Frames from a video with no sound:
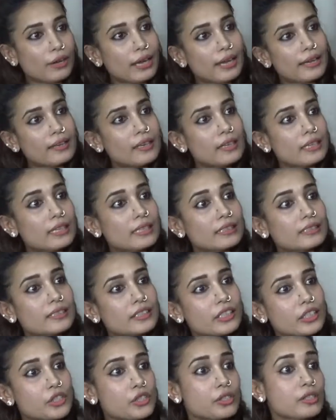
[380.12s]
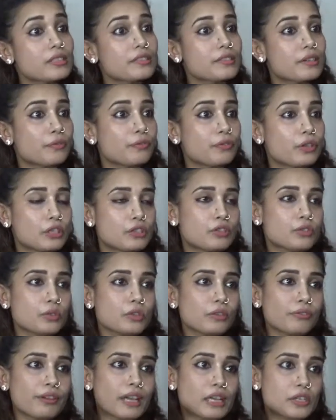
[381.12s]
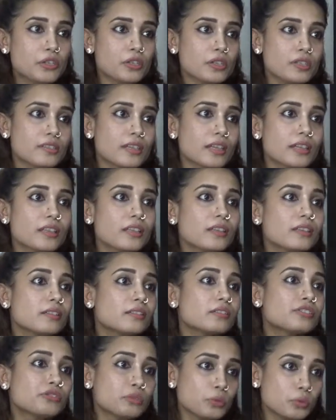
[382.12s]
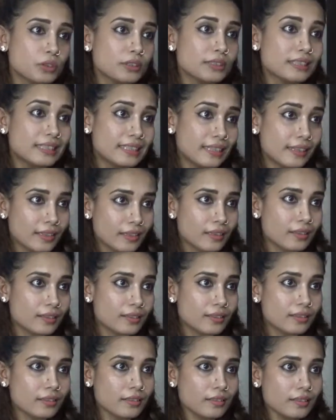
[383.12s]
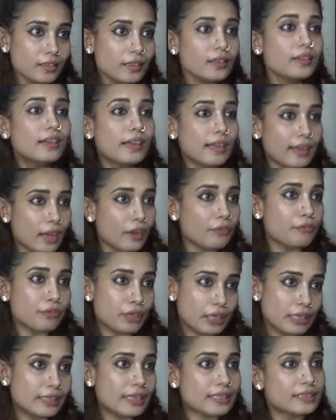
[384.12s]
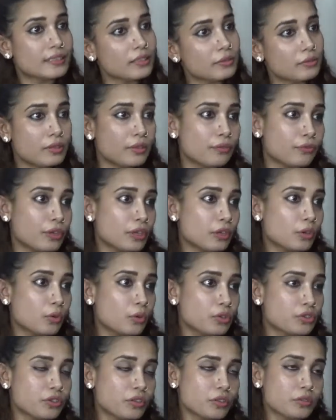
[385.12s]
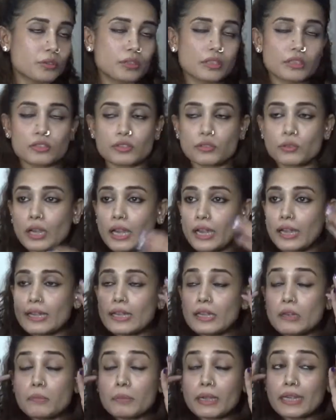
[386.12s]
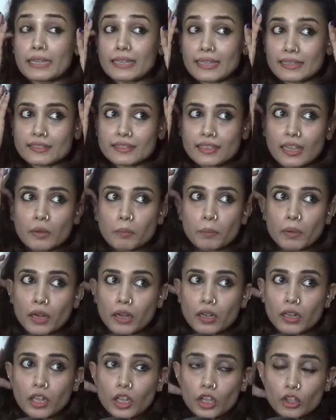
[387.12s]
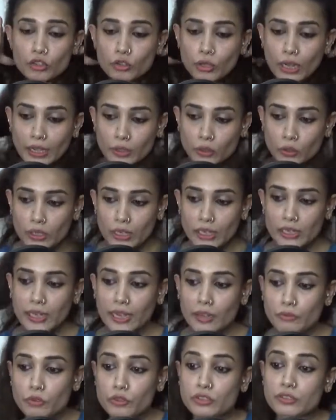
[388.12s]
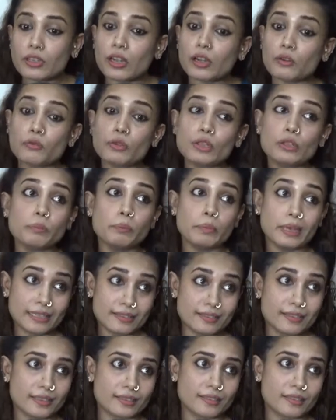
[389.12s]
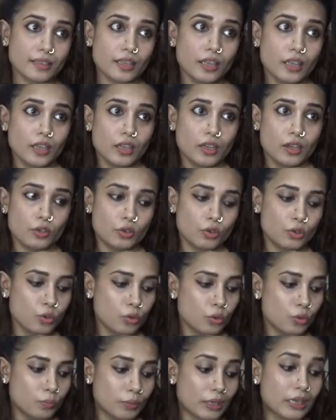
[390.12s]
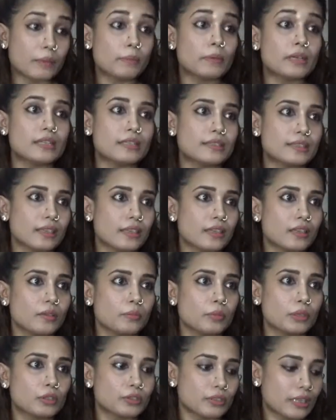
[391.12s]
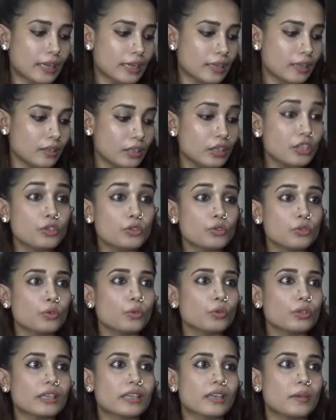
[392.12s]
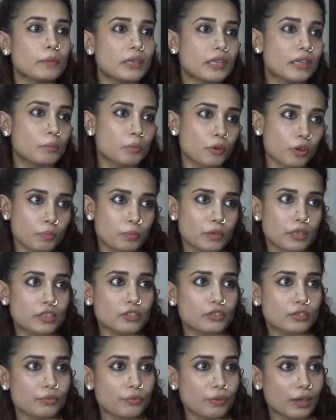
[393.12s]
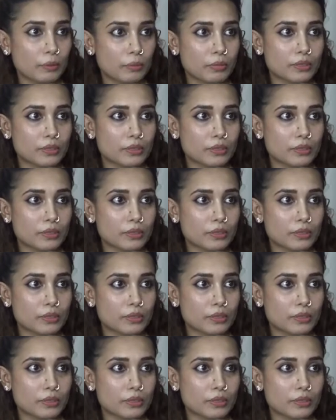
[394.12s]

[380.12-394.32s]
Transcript: the final construction uh-huh. is different. So the fashion designing students, they learn the F D. That's a different course altogether. Right. So I did my textile part. So I thought I have to start with basics to become a designer, because I need to know the chemical properties of